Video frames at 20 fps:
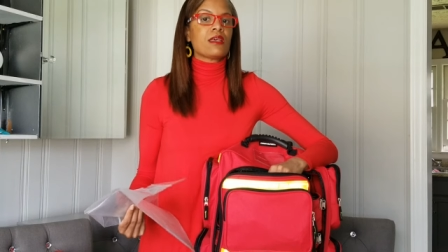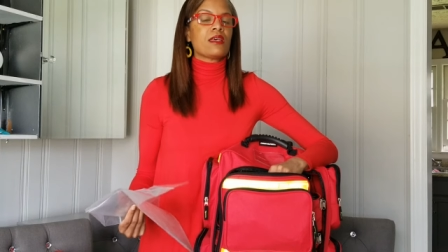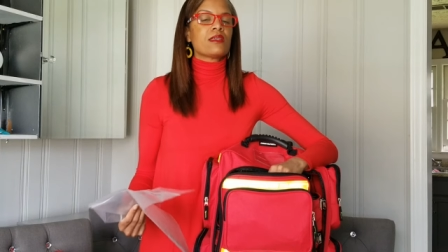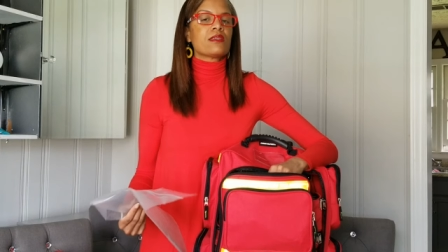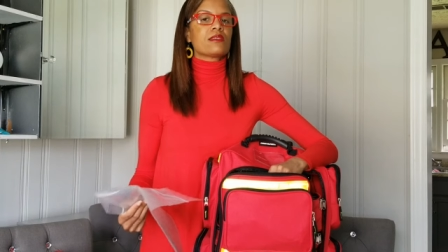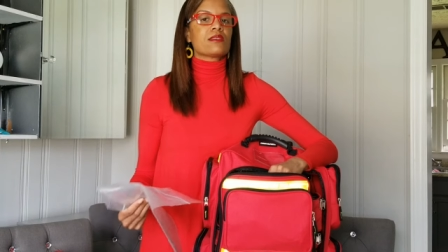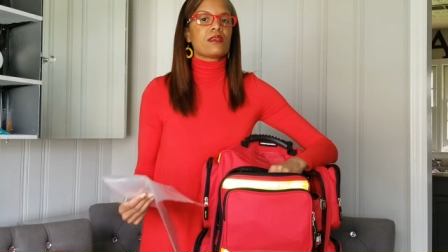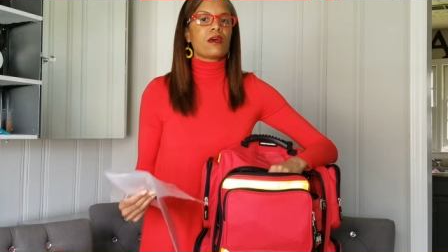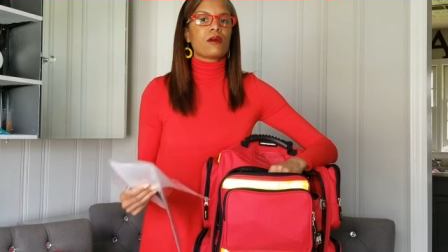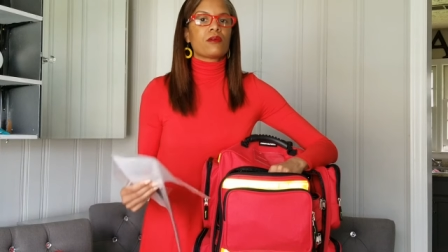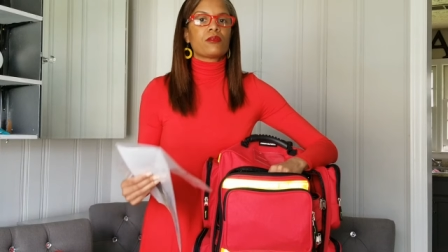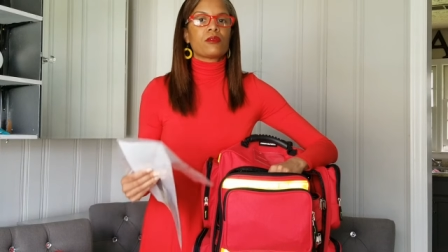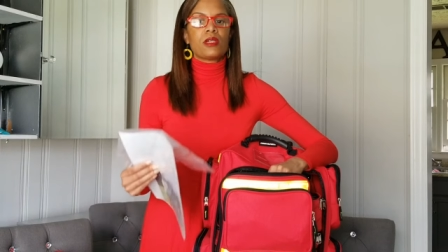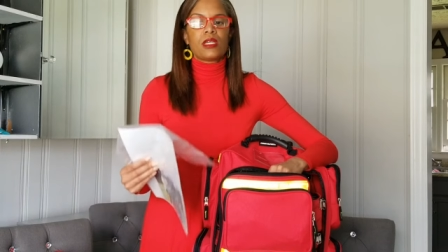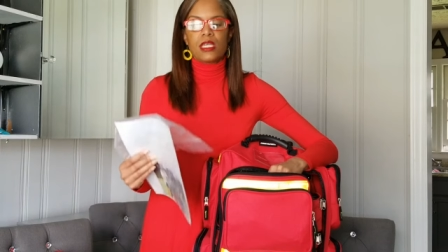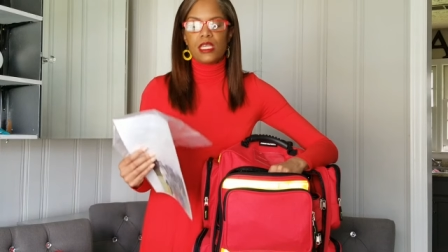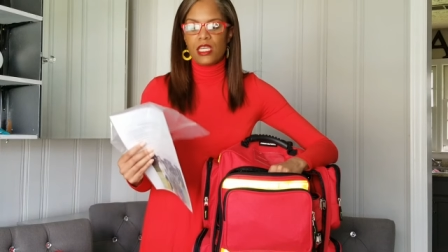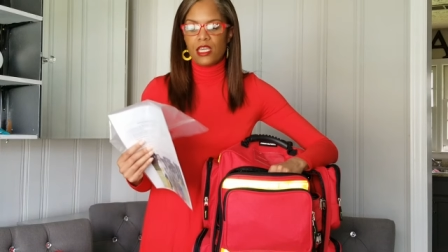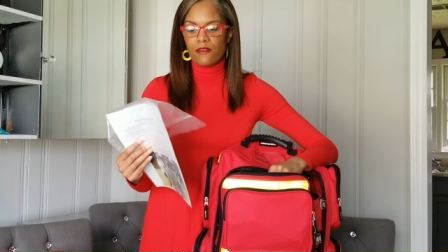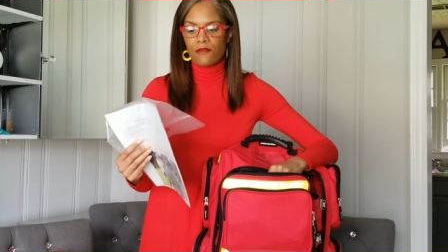So
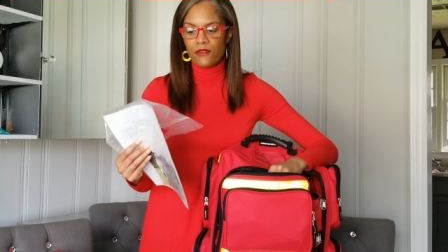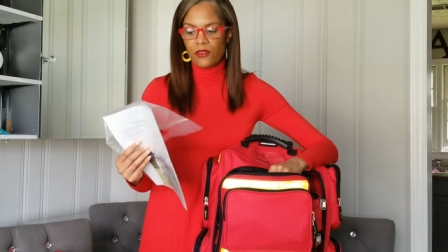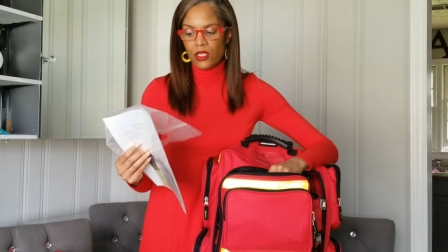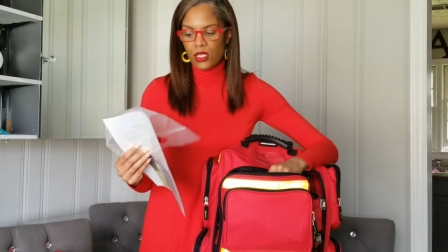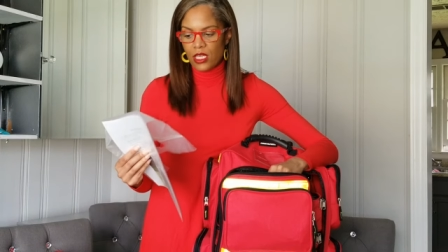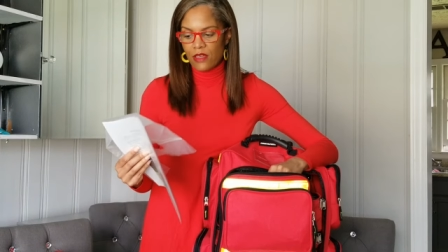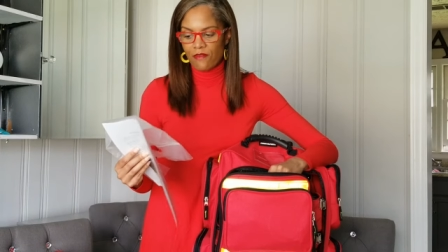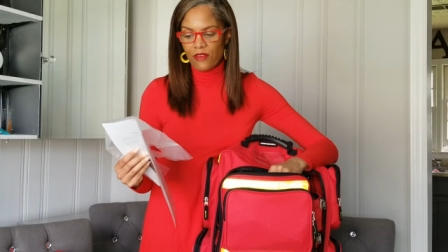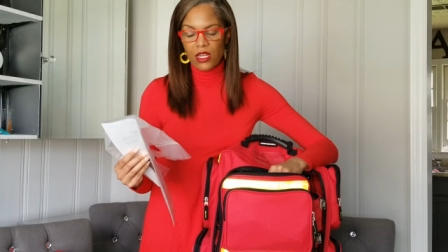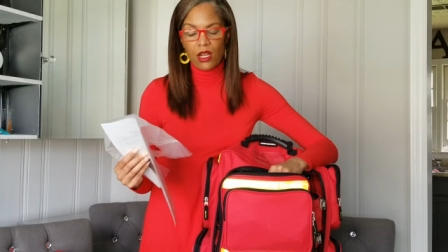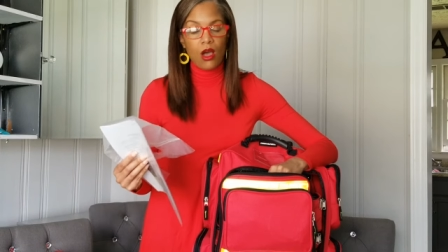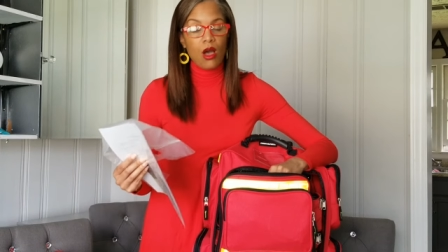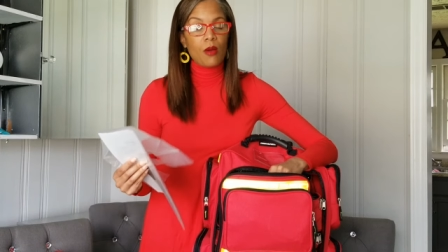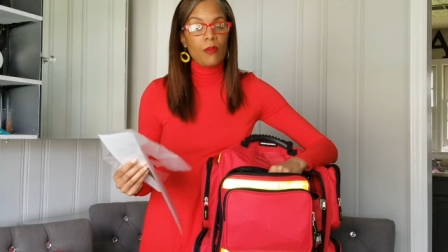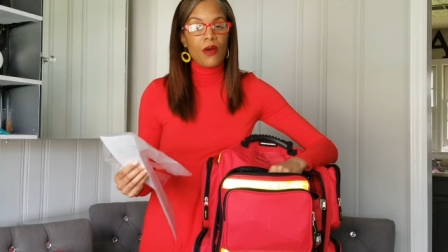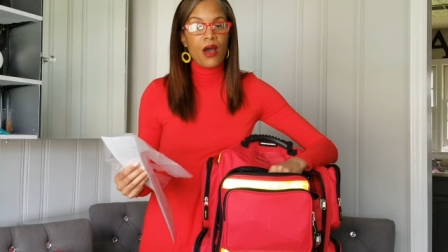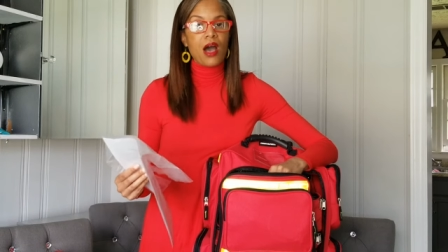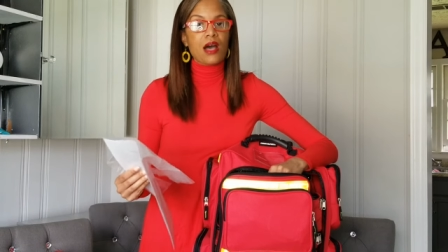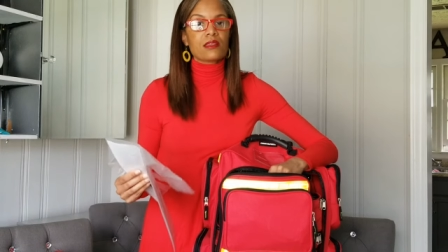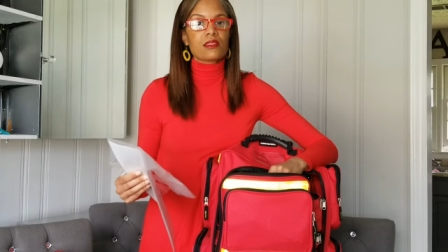if, if at all
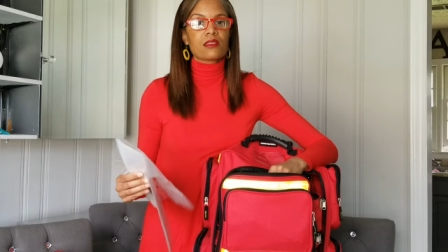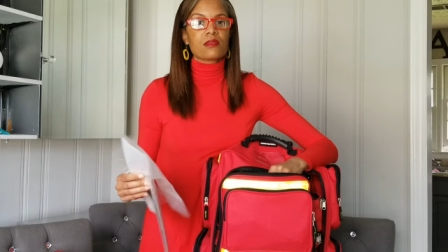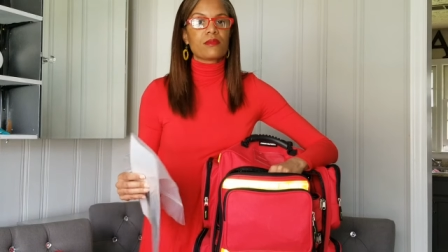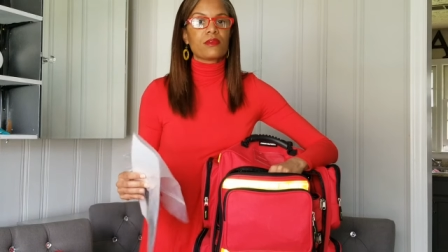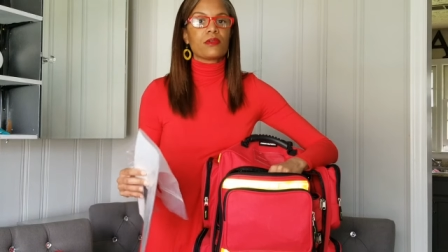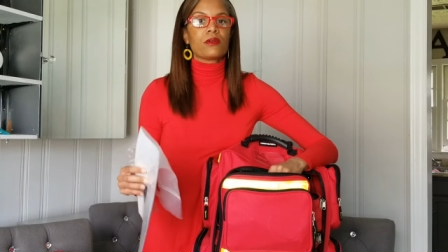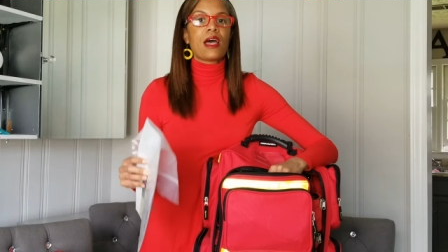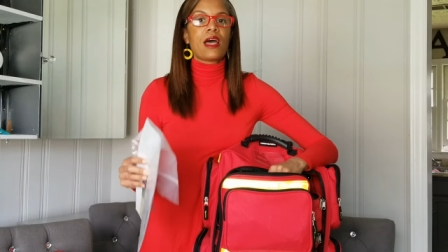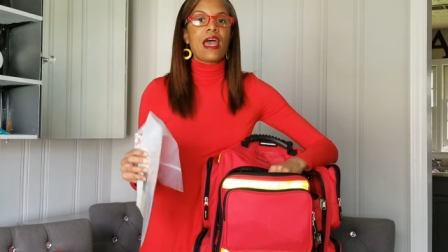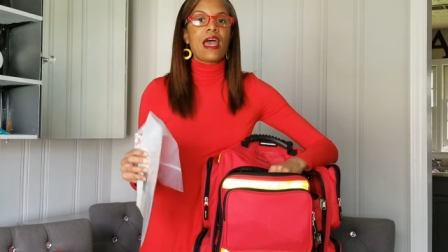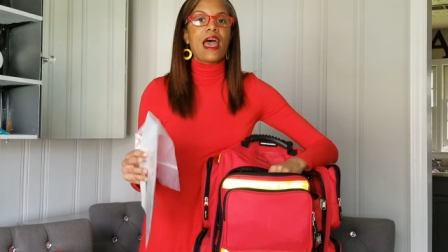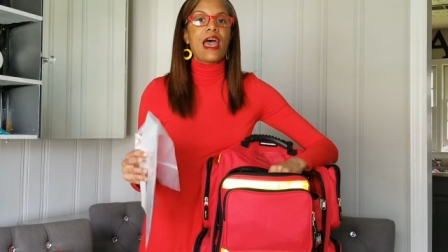possible,